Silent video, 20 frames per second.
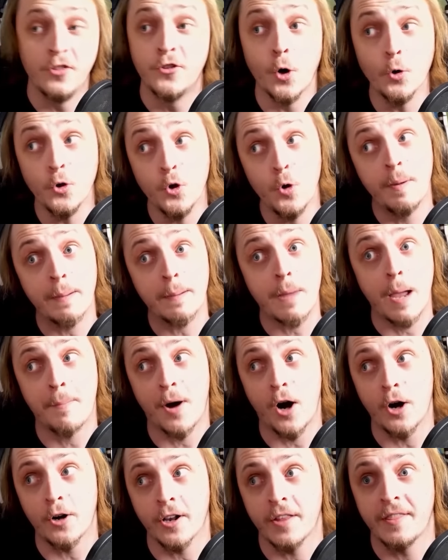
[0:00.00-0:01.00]
And don't you beg my
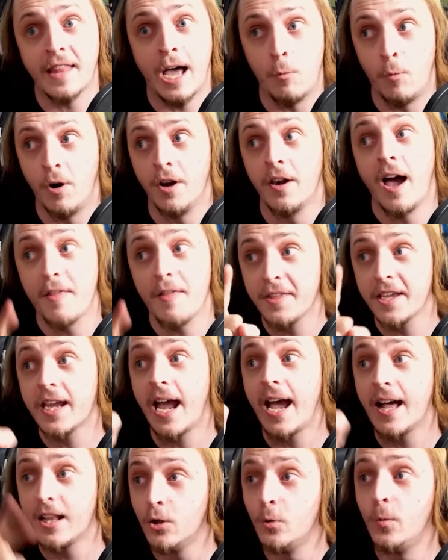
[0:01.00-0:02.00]
pardon on that one. I
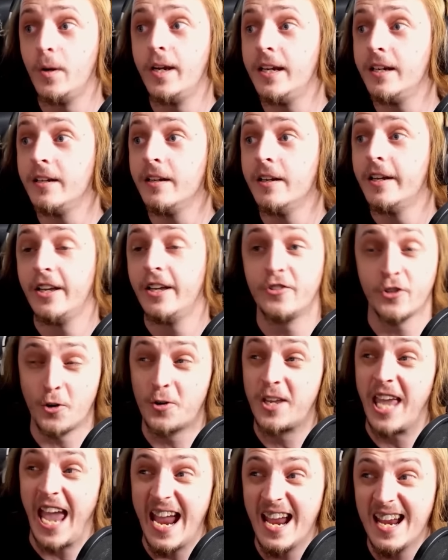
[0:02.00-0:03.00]
think Halloween is
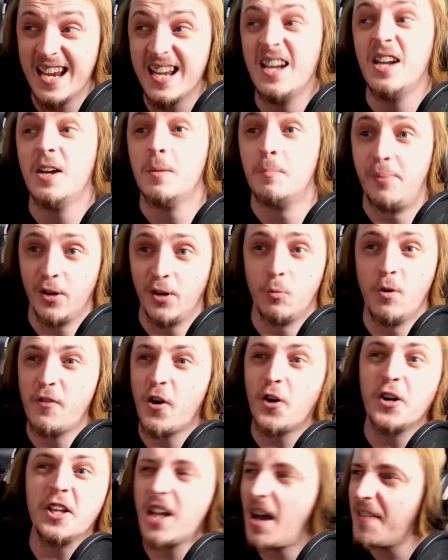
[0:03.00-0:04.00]
okay, but
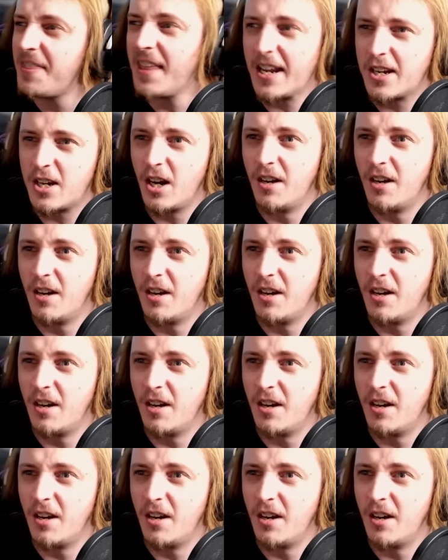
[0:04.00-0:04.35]
we've already got that